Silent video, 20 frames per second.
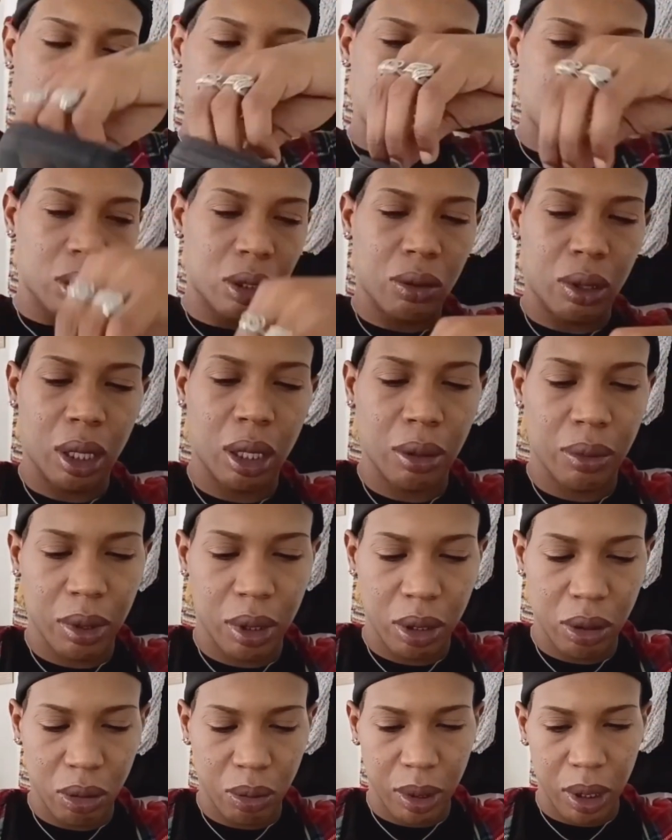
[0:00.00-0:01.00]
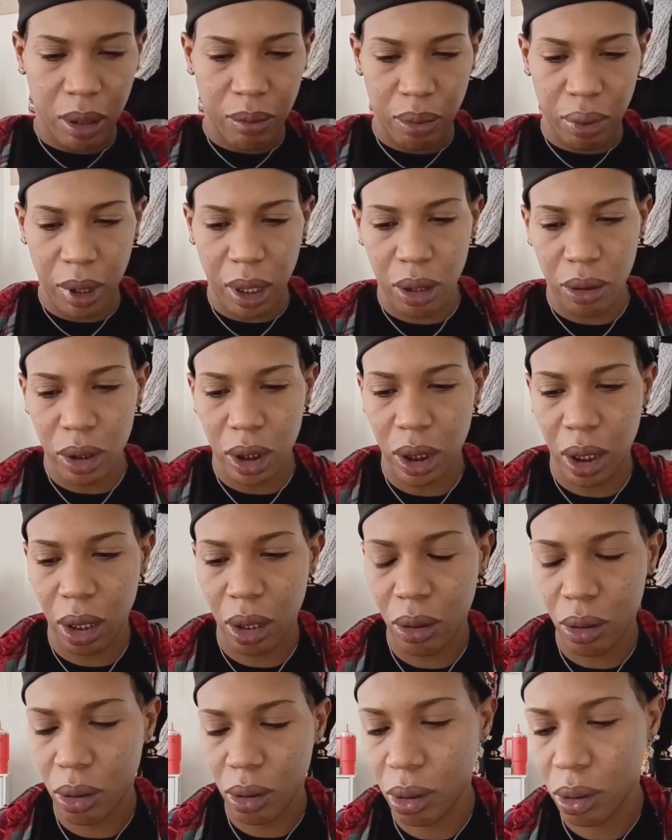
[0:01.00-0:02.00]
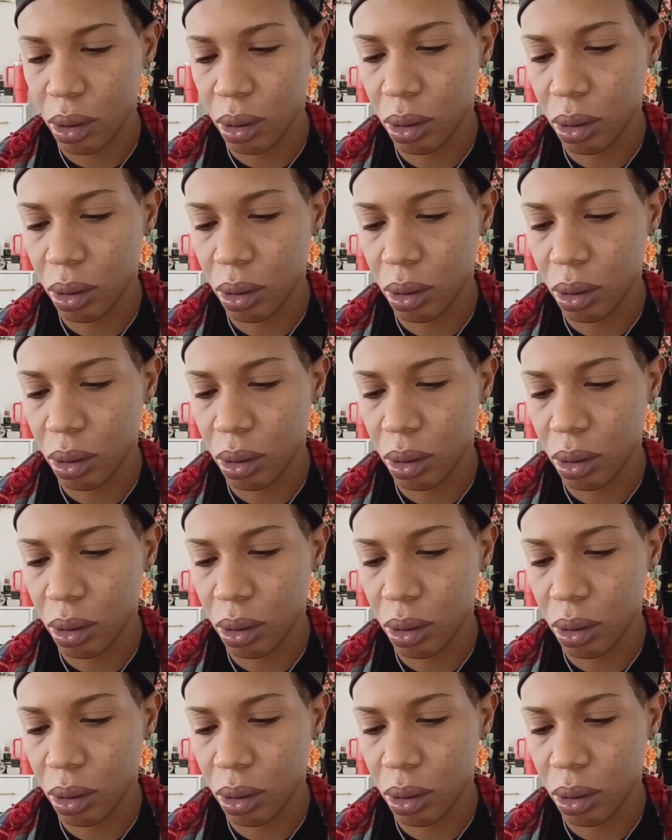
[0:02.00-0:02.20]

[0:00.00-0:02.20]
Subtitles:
just grab a little bit of brow gel.